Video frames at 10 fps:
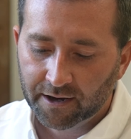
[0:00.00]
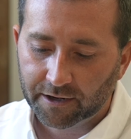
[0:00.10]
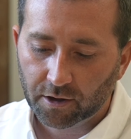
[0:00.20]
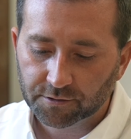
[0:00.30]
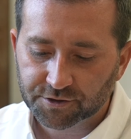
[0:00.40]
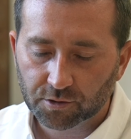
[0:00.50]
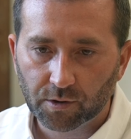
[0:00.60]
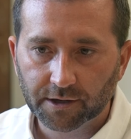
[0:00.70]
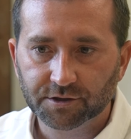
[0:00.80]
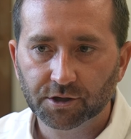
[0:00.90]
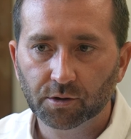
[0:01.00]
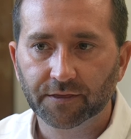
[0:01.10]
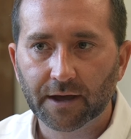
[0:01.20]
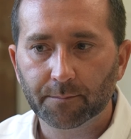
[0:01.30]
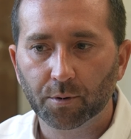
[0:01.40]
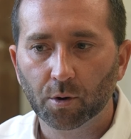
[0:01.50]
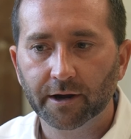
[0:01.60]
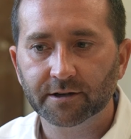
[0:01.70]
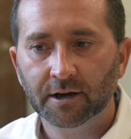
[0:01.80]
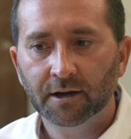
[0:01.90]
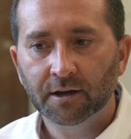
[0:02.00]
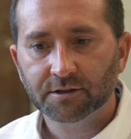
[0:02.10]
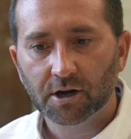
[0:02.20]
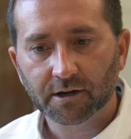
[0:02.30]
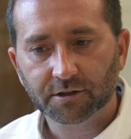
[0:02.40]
And you also want to, at that point, talk